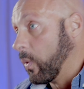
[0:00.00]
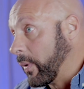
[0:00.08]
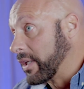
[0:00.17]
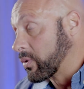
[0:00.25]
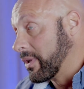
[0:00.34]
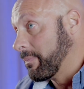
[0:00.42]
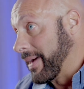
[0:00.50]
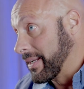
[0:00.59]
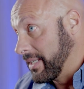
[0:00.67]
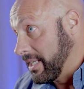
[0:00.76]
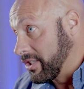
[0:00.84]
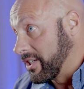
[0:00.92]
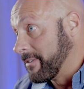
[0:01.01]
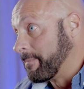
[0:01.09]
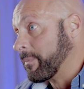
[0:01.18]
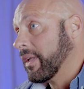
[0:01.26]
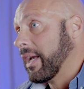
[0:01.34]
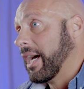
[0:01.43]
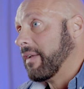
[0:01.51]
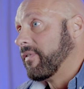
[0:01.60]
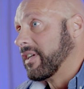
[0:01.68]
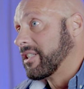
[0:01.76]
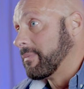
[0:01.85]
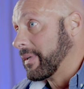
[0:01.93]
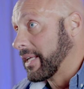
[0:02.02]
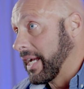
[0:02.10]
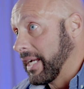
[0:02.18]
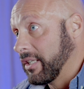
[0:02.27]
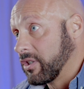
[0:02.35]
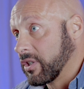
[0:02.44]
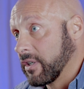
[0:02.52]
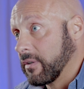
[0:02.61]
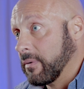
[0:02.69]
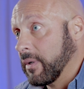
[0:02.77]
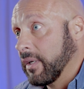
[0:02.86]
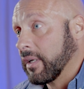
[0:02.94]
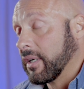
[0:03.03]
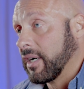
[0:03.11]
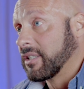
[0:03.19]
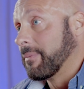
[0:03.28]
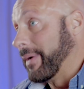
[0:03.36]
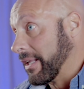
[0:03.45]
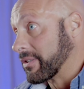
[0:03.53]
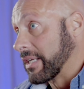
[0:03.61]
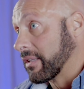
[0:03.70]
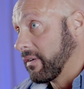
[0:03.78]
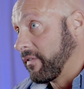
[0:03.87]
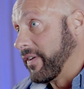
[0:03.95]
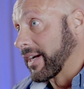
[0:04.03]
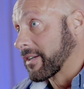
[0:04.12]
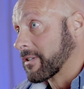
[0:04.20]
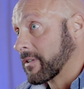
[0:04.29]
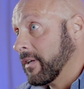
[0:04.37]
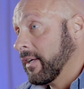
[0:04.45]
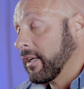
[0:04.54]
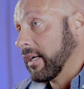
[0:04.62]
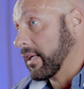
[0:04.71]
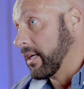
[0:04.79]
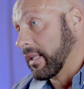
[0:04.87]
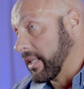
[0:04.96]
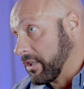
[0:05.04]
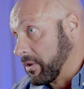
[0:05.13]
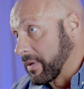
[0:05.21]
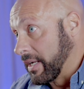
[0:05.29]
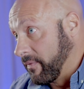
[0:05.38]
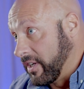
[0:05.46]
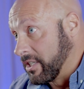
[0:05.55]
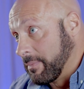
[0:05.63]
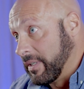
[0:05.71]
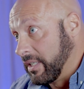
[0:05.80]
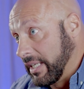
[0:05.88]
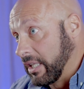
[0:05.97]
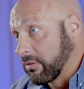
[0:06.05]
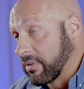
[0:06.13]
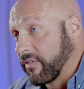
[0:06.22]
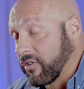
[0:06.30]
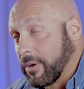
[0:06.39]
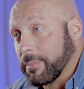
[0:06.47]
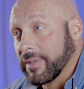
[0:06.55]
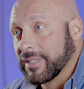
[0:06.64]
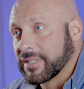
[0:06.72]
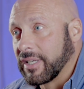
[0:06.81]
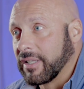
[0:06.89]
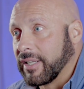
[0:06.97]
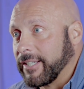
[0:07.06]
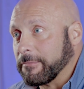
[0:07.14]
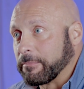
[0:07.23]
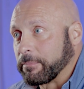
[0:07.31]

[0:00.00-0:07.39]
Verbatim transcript: always with magnesium and vitamin K2 uh, to balance out the effects, uh, unless you get vitamin D3 from sunlight.